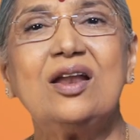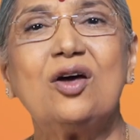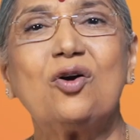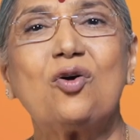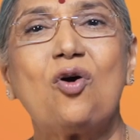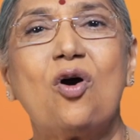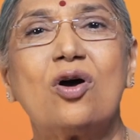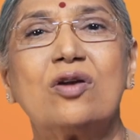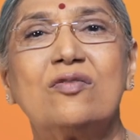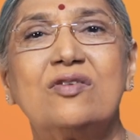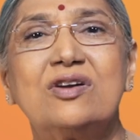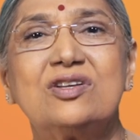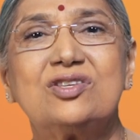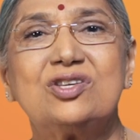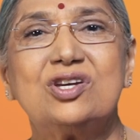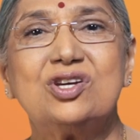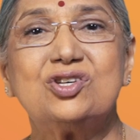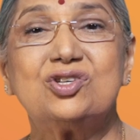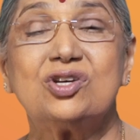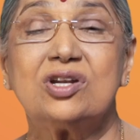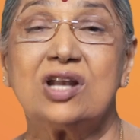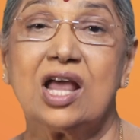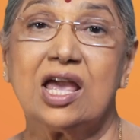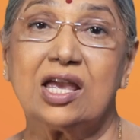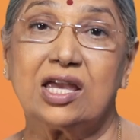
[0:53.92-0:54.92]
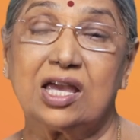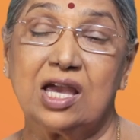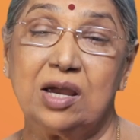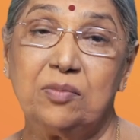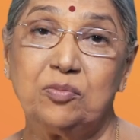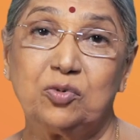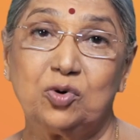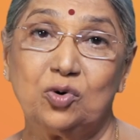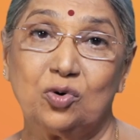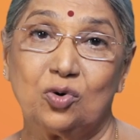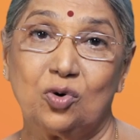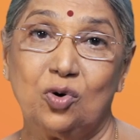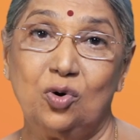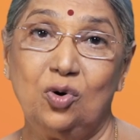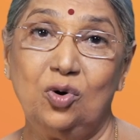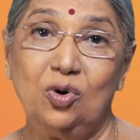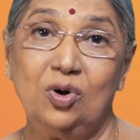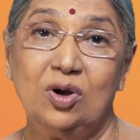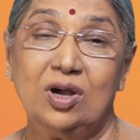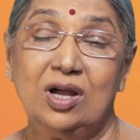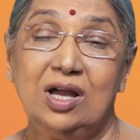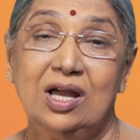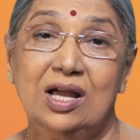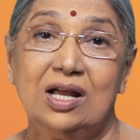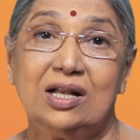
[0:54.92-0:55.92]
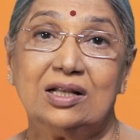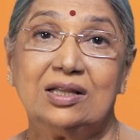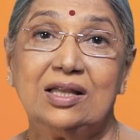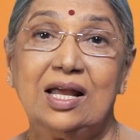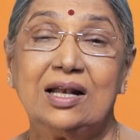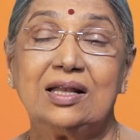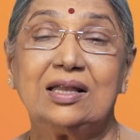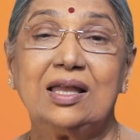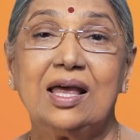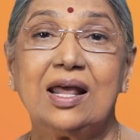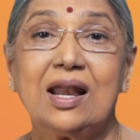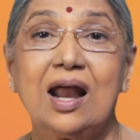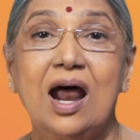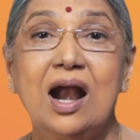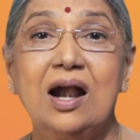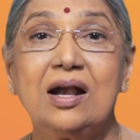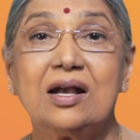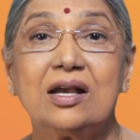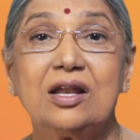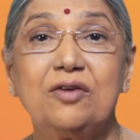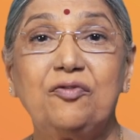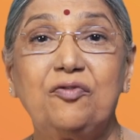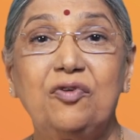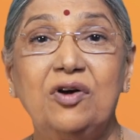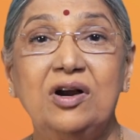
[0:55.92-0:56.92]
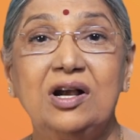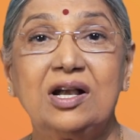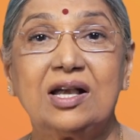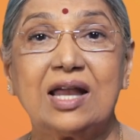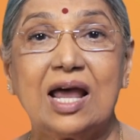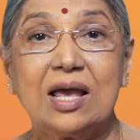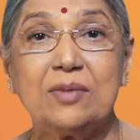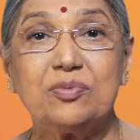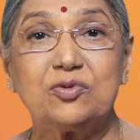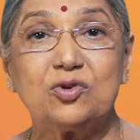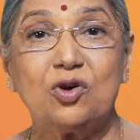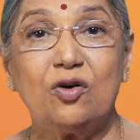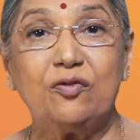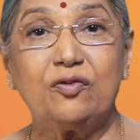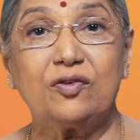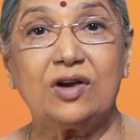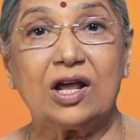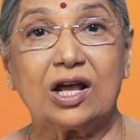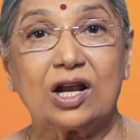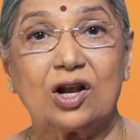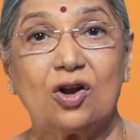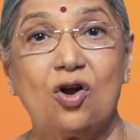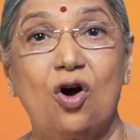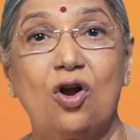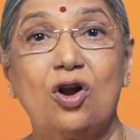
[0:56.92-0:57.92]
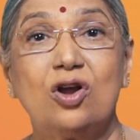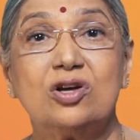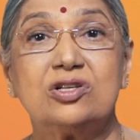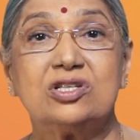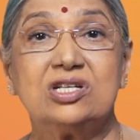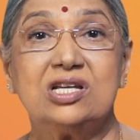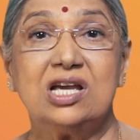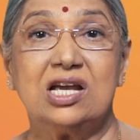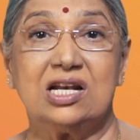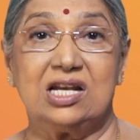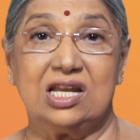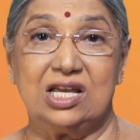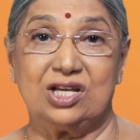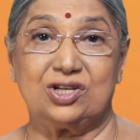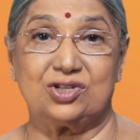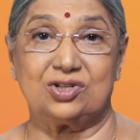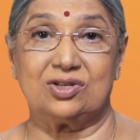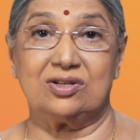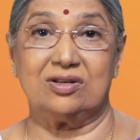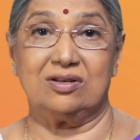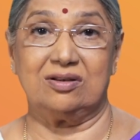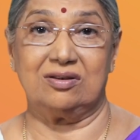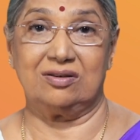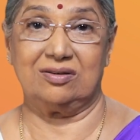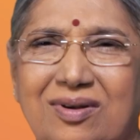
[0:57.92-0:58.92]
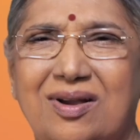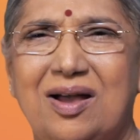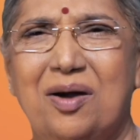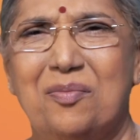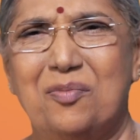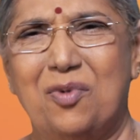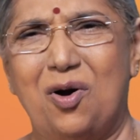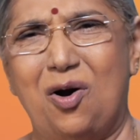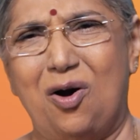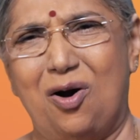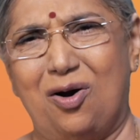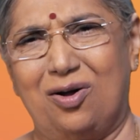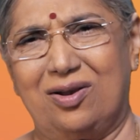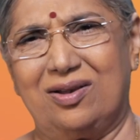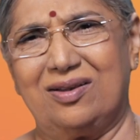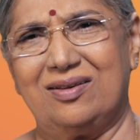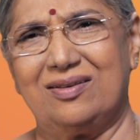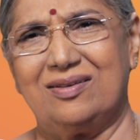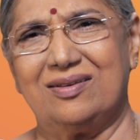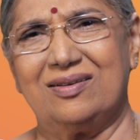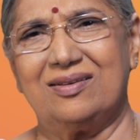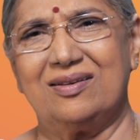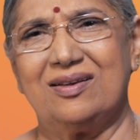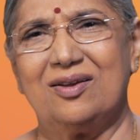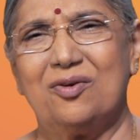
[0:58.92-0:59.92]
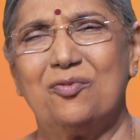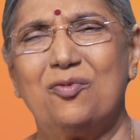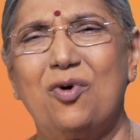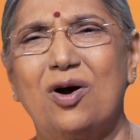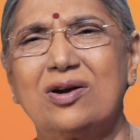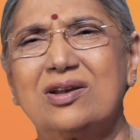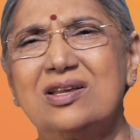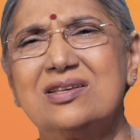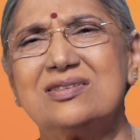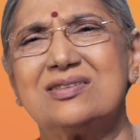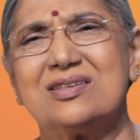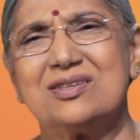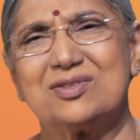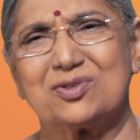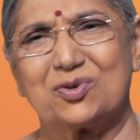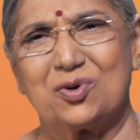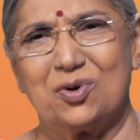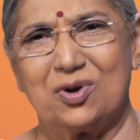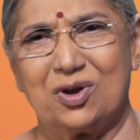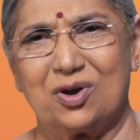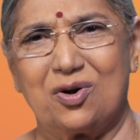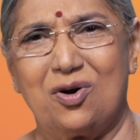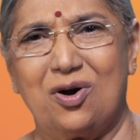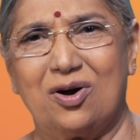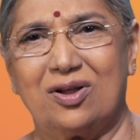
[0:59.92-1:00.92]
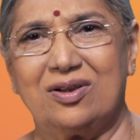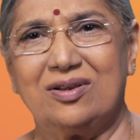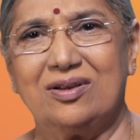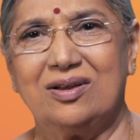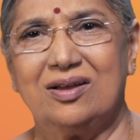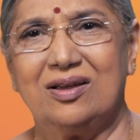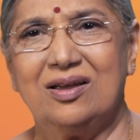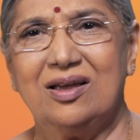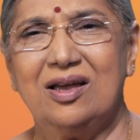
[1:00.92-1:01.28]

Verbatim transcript: in a conversation, I came to know that there are different types of technology addiction. Come on, what is this going on?